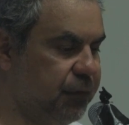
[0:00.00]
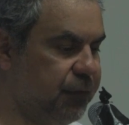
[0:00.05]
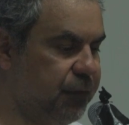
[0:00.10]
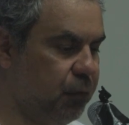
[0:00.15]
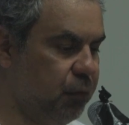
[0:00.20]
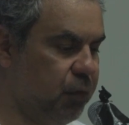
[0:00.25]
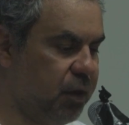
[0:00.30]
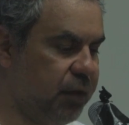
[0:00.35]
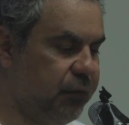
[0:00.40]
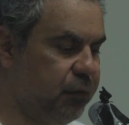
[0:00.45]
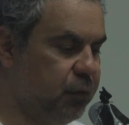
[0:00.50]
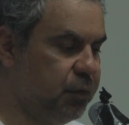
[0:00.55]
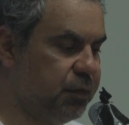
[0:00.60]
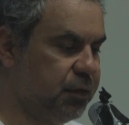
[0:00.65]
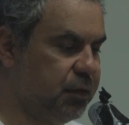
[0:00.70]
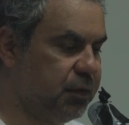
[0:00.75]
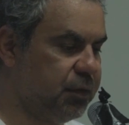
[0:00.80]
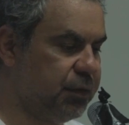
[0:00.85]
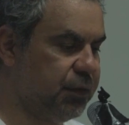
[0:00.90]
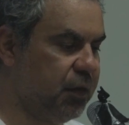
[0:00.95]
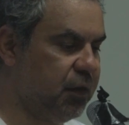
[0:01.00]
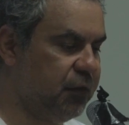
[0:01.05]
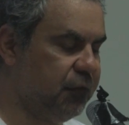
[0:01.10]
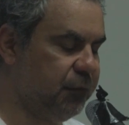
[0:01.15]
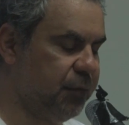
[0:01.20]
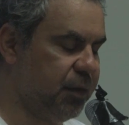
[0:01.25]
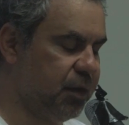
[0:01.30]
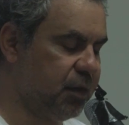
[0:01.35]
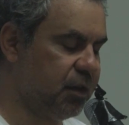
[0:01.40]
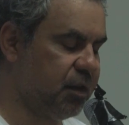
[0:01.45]
for whatever was inside
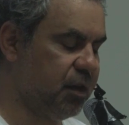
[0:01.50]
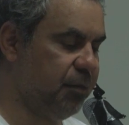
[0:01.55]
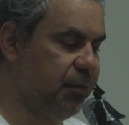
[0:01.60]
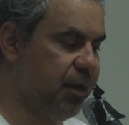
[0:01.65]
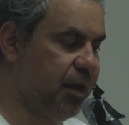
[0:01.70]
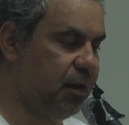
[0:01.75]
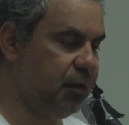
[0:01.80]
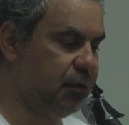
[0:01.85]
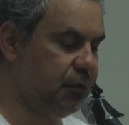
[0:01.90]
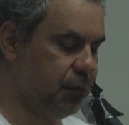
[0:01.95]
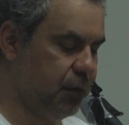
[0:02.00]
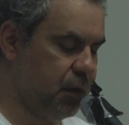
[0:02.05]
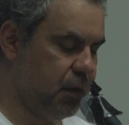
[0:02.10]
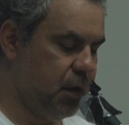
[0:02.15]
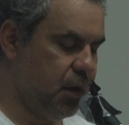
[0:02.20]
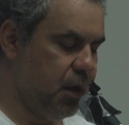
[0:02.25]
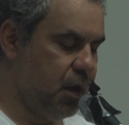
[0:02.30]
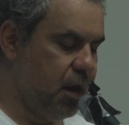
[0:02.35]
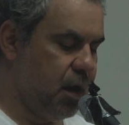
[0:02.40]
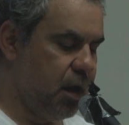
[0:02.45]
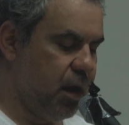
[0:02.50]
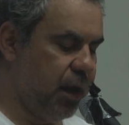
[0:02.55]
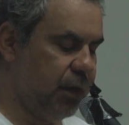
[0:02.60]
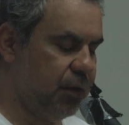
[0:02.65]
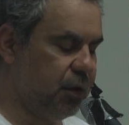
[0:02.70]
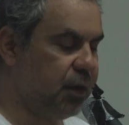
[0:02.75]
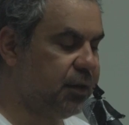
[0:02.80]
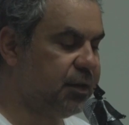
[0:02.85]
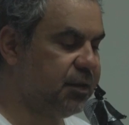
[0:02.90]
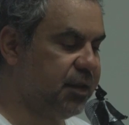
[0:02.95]
of me to come out,
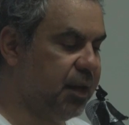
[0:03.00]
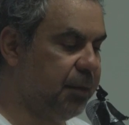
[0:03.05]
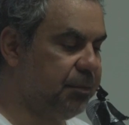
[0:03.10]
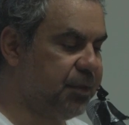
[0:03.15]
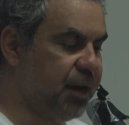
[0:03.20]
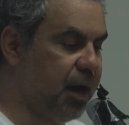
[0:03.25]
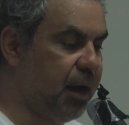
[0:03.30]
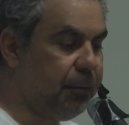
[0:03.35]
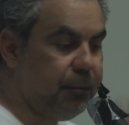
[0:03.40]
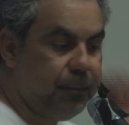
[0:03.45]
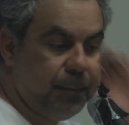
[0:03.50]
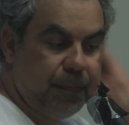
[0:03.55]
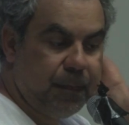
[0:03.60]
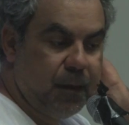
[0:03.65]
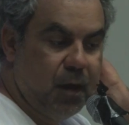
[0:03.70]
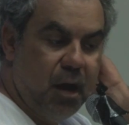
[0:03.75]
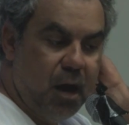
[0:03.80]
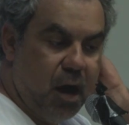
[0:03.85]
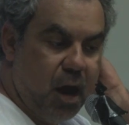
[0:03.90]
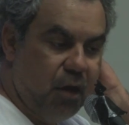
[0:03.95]
and I stepped up.